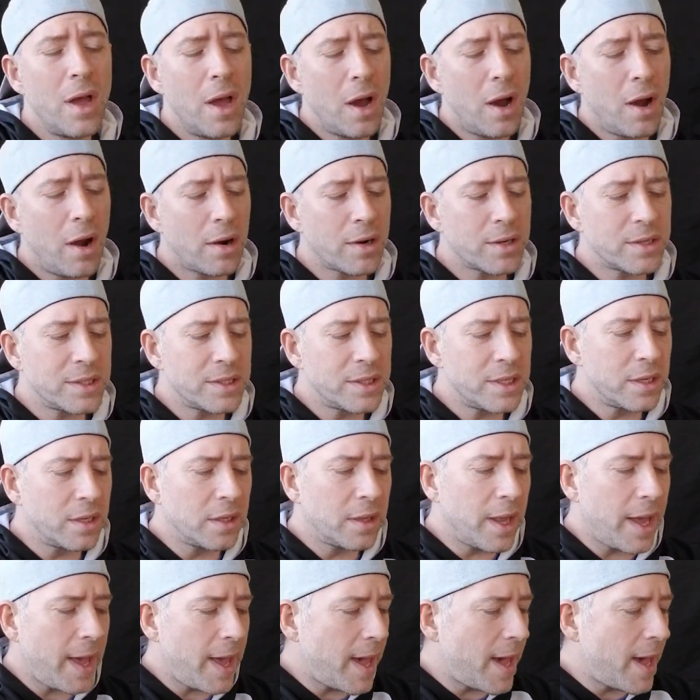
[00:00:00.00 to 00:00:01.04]
are
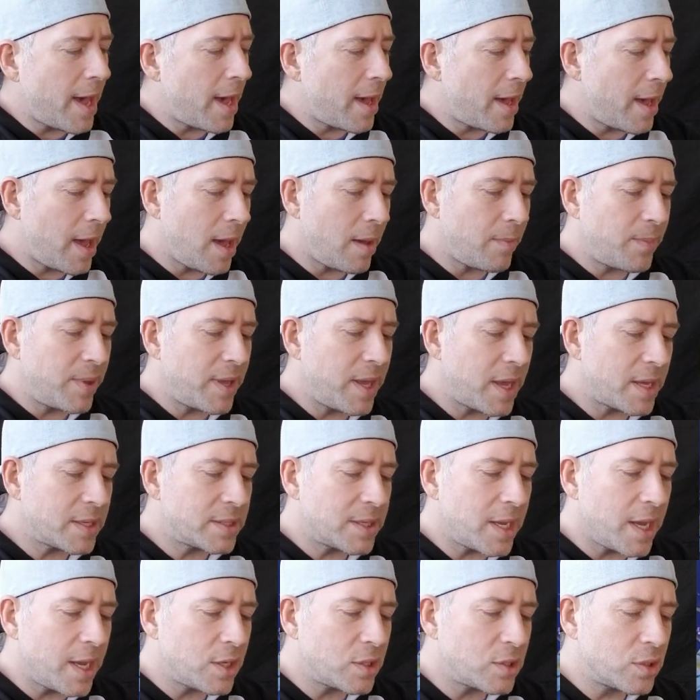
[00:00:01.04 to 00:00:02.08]
still at
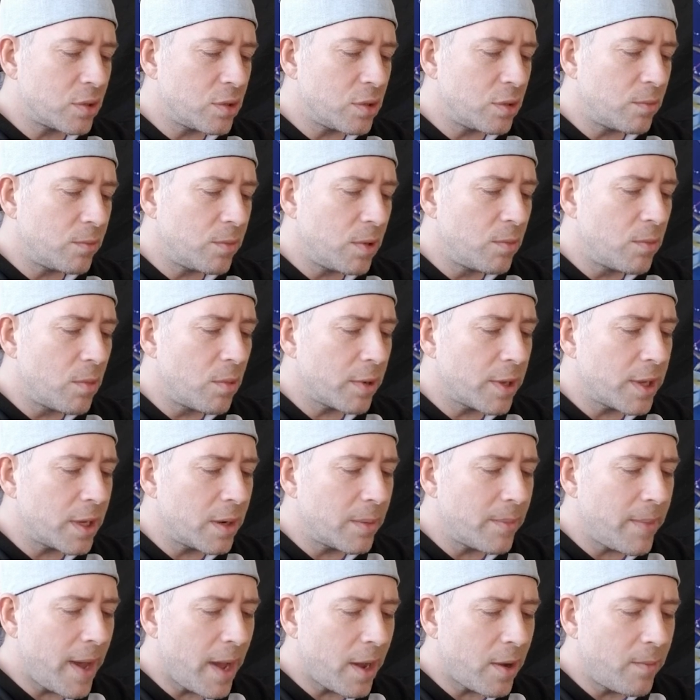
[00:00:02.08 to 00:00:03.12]
PSA, so we won't get
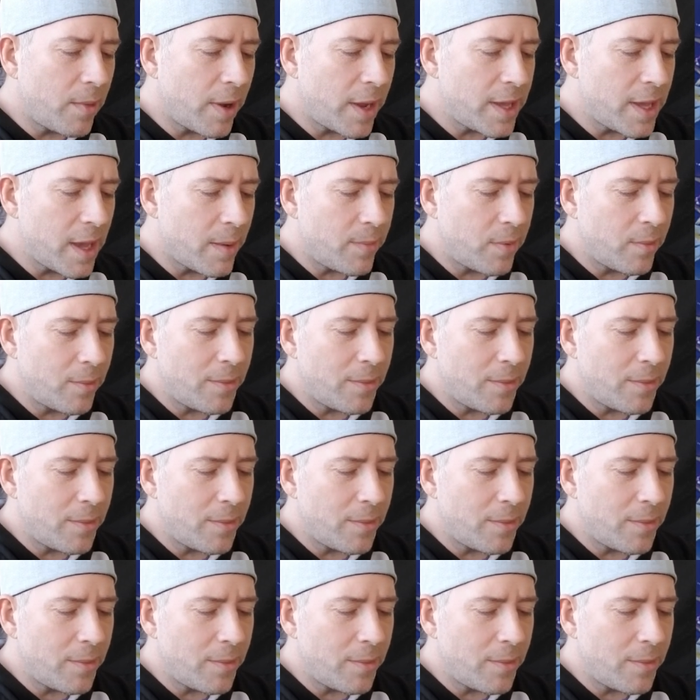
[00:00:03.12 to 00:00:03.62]
them back quite yet.